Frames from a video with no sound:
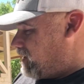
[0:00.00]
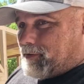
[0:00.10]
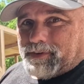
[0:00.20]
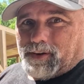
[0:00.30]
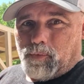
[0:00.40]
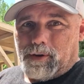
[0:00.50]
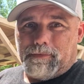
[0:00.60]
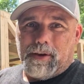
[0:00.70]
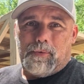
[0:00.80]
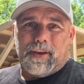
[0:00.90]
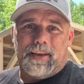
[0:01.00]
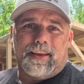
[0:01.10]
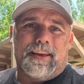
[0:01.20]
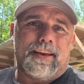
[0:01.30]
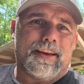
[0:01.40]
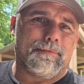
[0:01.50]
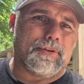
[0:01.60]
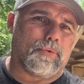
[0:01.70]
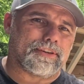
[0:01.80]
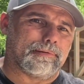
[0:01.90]
I'm gonna work my way, I'm
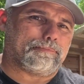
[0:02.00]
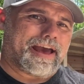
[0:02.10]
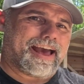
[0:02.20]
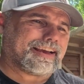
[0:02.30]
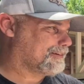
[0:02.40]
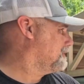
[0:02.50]
gonna work the back